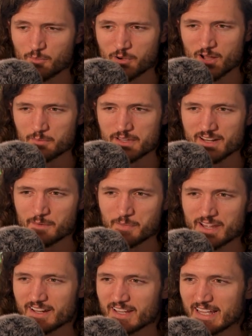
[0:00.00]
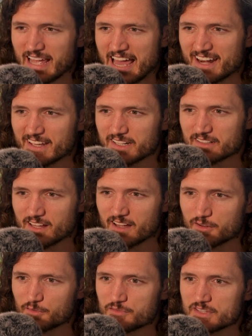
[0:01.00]
I'll probably end up adding a
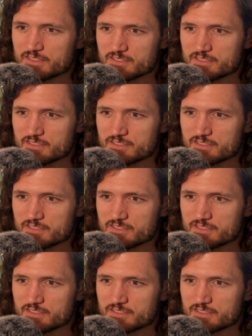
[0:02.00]
lot of the